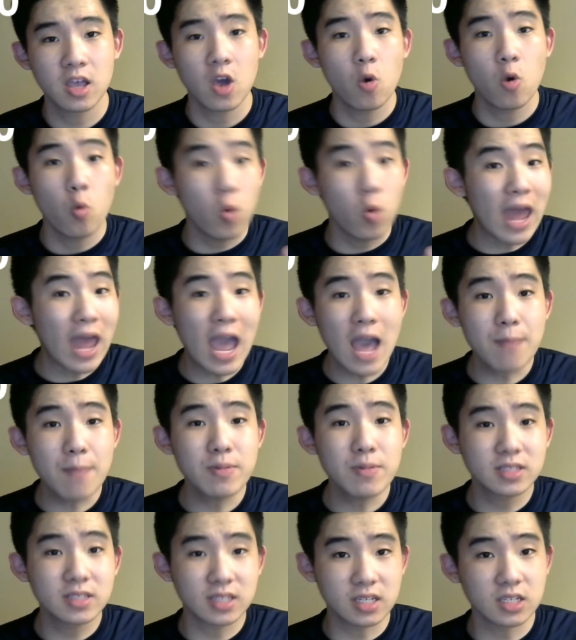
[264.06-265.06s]
What
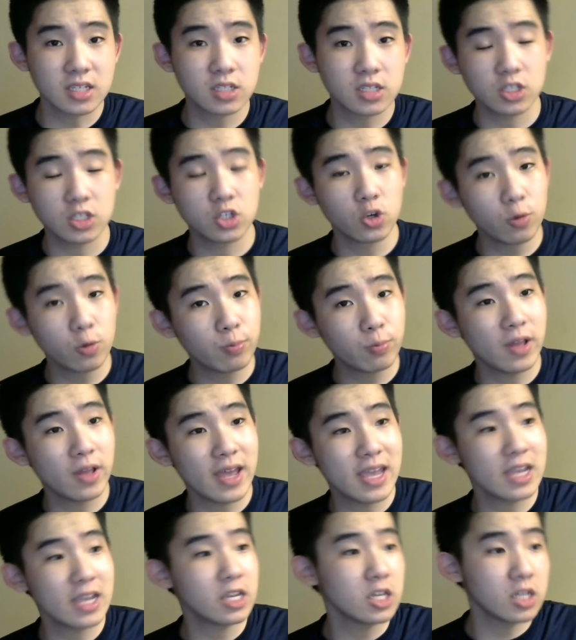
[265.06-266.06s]
happens is you're
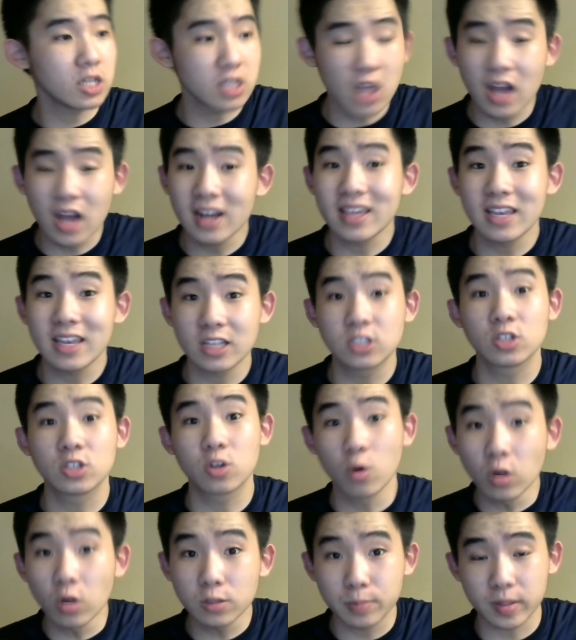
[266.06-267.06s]
playing not against
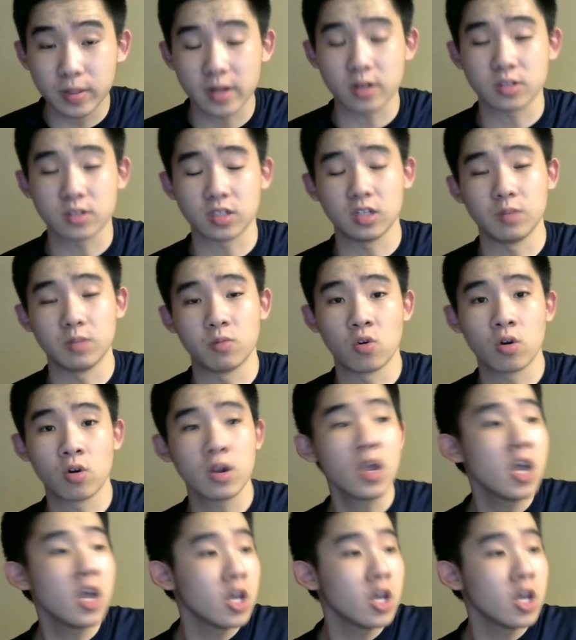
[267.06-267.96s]
Gold players anymore,